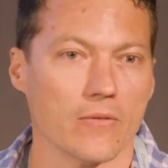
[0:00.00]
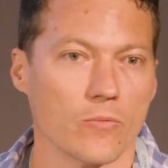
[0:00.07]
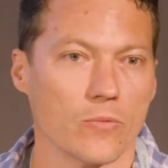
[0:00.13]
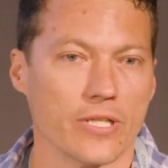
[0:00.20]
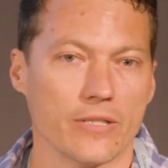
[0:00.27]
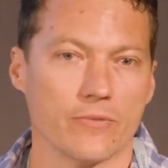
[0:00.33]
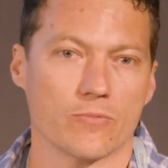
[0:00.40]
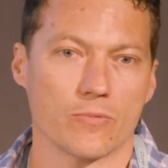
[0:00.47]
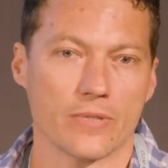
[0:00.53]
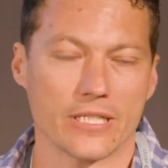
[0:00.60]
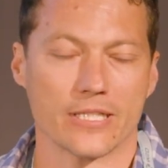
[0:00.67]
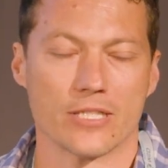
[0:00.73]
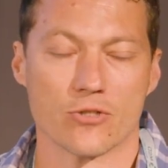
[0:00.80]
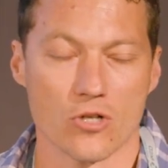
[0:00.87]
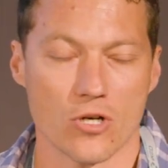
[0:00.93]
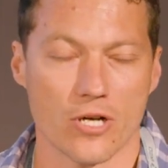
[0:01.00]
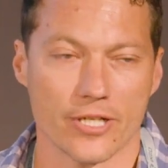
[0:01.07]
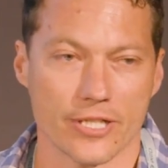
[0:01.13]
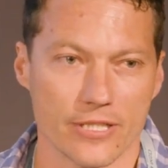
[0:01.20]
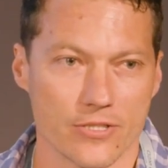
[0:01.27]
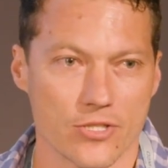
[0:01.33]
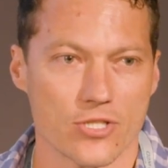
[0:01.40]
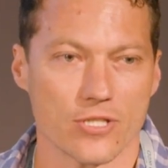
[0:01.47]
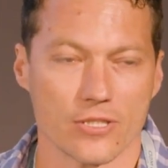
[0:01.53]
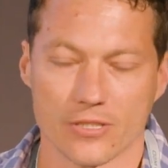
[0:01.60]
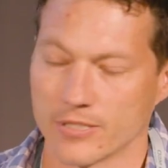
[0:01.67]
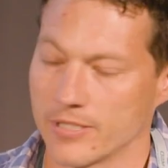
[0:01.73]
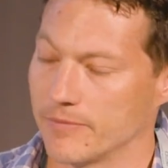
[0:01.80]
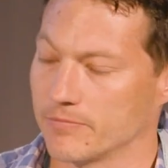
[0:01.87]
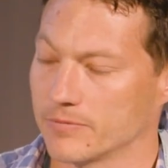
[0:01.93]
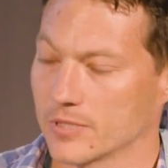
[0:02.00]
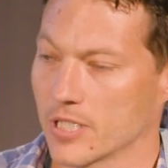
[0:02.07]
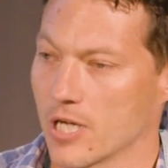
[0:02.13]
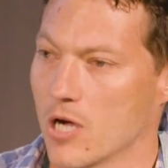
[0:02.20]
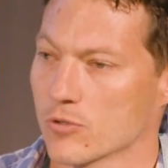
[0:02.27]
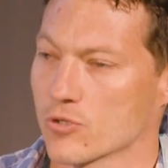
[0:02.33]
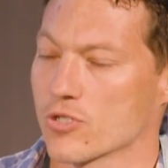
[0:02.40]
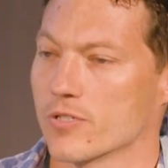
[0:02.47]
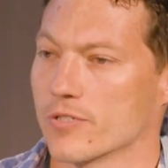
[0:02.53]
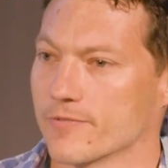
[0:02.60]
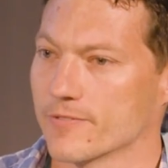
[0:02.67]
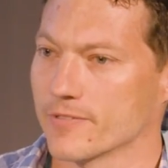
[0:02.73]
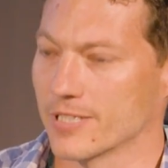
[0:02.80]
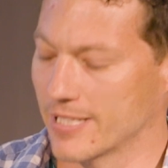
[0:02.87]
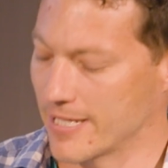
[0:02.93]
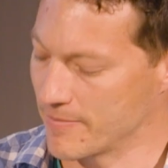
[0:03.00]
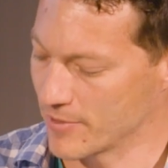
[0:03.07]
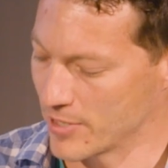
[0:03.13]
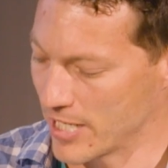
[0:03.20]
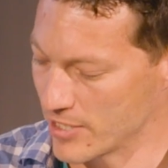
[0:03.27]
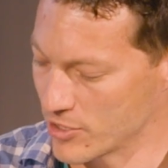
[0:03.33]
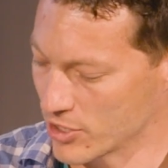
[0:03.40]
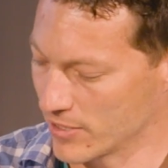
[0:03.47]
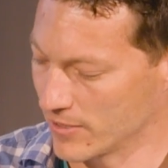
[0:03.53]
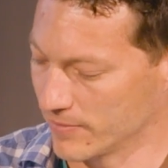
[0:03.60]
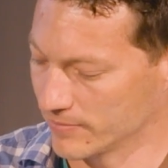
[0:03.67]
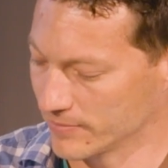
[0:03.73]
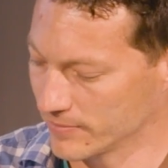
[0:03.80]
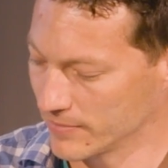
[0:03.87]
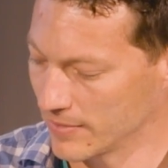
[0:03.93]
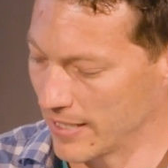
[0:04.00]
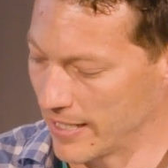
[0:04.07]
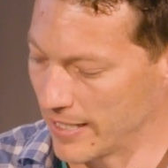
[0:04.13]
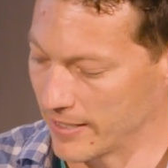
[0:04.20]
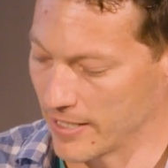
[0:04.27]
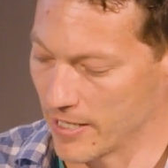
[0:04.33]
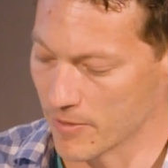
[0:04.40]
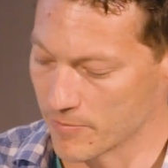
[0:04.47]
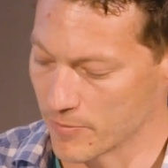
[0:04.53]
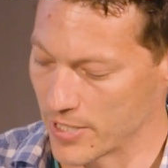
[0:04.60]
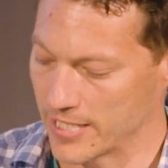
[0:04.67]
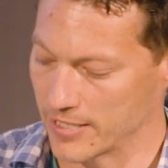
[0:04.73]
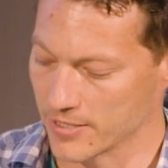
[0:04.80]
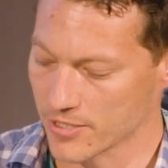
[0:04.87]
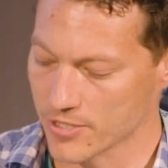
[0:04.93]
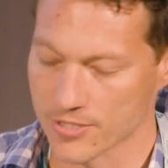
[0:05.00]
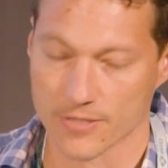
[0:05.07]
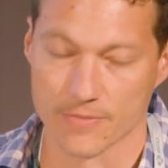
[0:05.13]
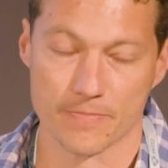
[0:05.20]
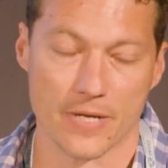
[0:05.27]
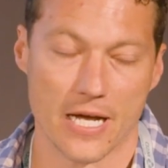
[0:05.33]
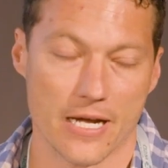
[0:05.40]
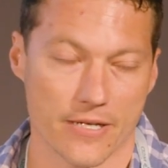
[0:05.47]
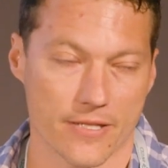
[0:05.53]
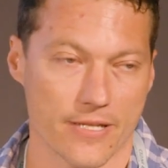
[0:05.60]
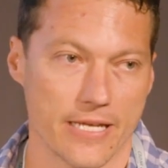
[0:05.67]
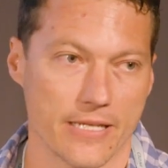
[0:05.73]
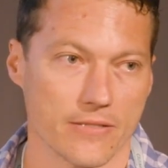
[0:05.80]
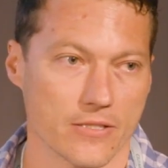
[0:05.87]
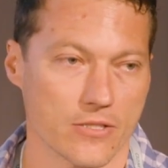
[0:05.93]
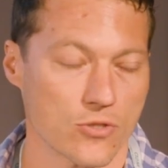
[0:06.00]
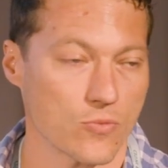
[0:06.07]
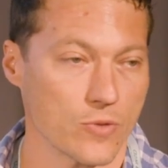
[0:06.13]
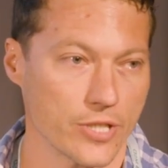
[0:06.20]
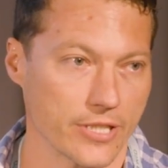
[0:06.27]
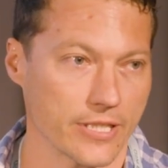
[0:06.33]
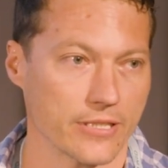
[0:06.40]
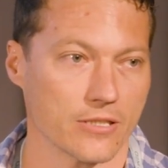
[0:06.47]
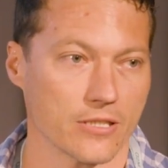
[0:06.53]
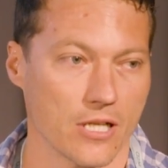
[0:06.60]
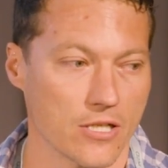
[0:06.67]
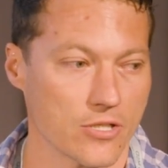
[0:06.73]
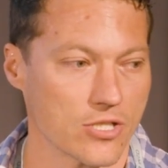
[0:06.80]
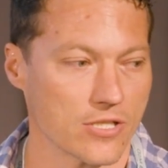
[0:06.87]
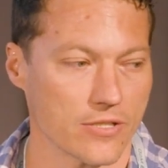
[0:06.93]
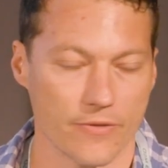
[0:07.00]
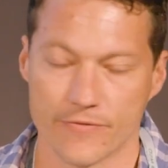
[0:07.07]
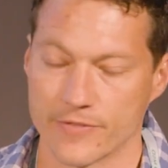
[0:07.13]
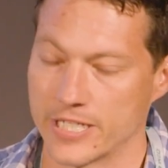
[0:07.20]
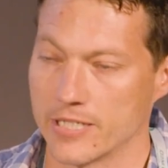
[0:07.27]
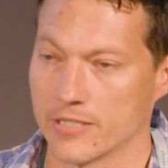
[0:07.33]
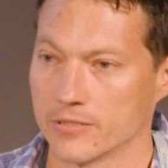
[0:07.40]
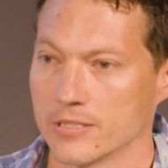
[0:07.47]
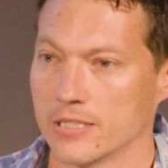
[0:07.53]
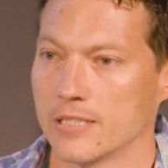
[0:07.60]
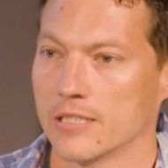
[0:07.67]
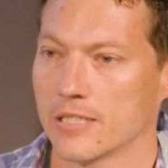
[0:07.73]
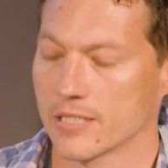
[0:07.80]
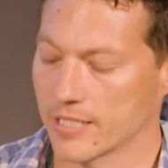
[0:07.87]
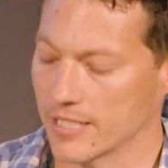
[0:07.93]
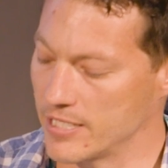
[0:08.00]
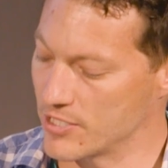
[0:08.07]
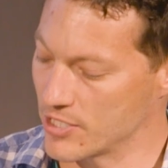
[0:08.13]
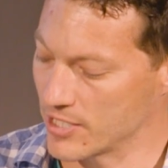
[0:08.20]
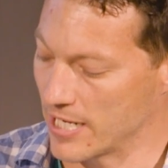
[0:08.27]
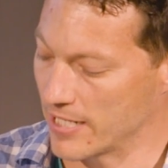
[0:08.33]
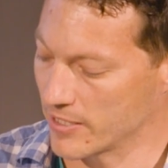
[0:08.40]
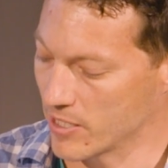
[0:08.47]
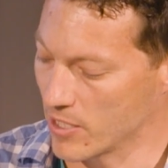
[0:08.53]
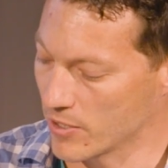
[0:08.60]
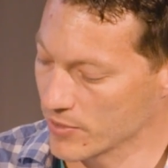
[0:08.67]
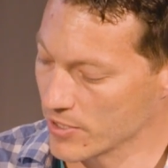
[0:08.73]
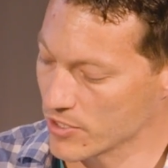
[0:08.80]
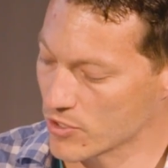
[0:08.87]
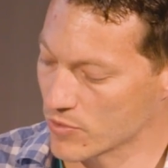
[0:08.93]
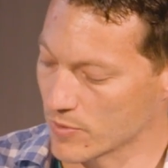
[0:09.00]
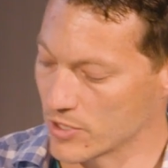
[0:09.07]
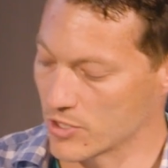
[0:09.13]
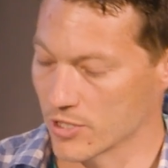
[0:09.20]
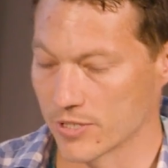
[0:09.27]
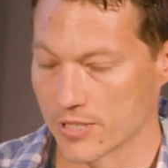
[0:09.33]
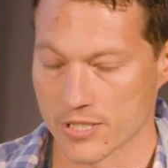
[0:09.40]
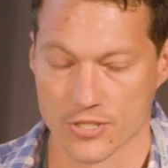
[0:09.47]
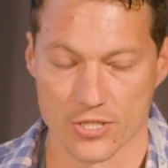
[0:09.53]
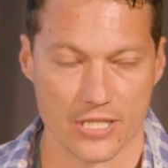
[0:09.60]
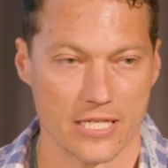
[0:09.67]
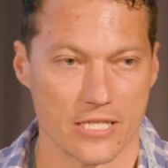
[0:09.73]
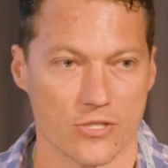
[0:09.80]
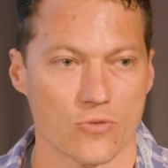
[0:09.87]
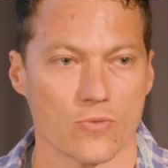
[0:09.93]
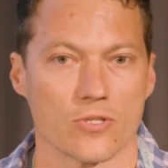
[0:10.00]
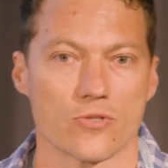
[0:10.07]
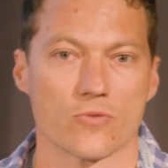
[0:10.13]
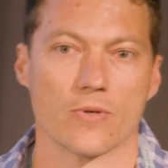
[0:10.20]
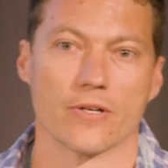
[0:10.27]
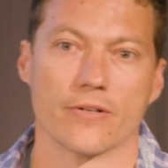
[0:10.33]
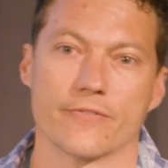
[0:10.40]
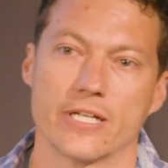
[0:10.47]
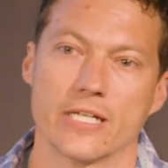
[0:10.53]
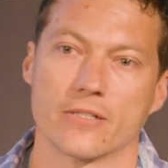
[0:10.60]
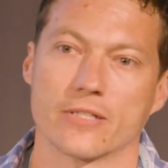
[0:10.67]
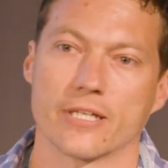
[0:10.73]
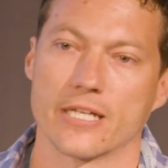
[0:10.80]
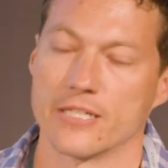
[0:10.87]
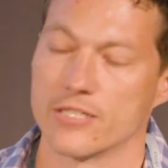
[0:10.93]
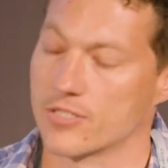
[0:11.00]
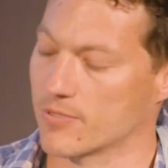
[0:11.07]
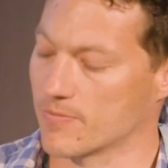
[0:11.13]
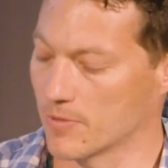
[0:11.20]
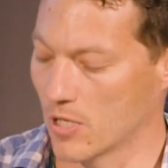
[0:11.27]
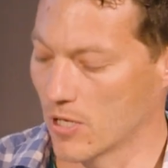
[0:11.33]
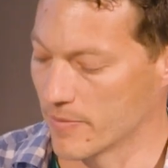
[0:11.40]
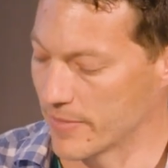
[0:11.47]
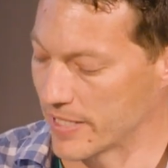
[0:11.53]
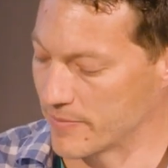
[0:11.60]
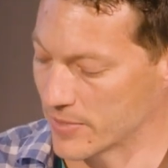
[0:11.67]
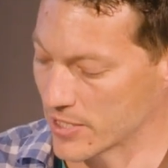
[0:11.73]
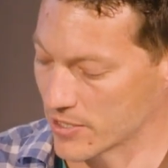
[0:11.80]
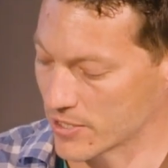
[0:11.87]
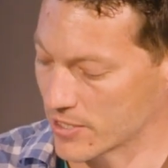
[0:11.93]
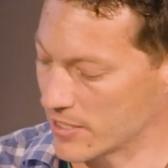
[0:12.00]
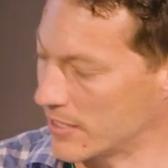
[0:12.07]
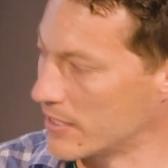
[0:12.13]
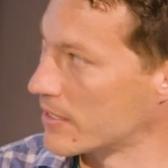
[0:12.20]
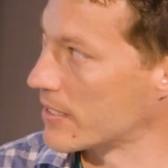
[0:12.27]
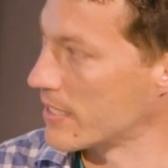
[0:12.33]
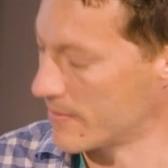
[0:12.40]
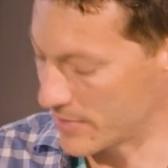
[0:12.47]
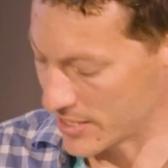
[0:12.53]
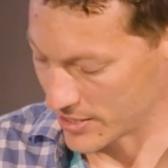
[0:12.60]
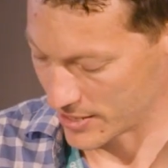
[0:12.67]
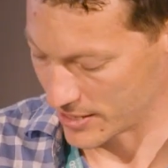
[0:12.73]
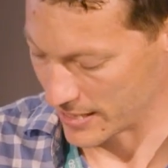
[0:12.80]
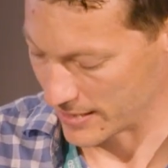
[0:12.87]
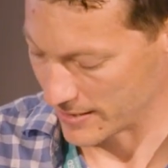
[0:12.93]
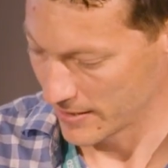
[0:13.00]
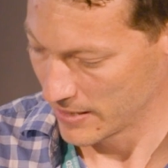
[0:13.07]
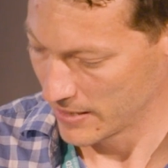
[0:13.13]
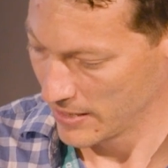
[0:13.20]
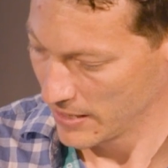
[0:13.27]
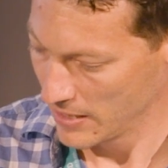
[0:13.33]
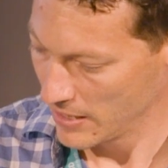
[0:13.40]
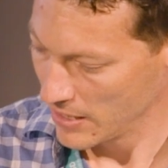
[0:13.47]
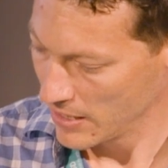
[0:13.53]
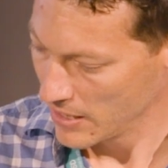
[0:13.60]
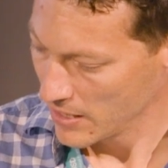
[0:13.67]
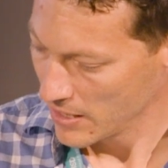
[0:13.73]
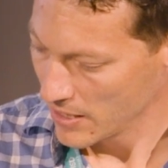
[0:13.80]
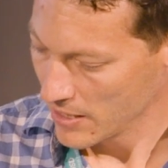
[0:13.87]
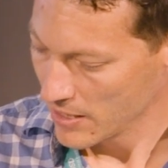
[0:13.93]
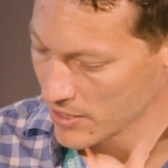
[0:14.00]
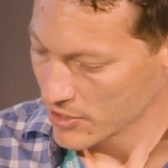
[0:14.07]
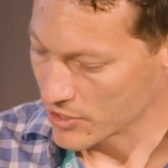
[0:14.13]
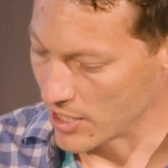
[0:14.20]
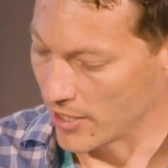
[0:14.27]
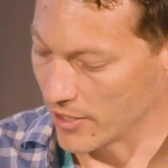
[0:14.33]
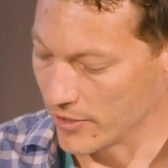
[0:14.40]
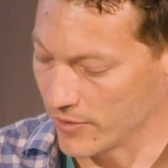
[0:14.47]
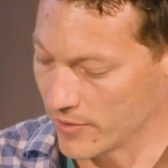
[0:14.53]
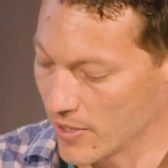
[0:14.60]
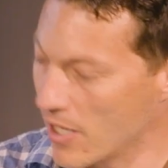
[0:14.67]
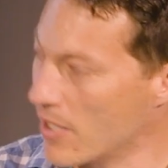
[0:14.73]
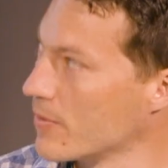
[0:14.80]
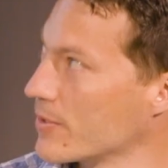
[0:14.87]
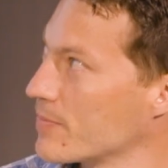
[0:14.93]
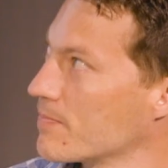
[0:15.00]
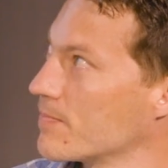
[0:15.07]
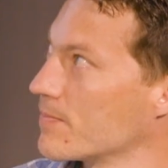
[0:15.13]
we really try to instill a culture of collaboration at our practice, and part of that is working closely with our key stakeholders, which in this case was one of our key supply members in MSD. So I would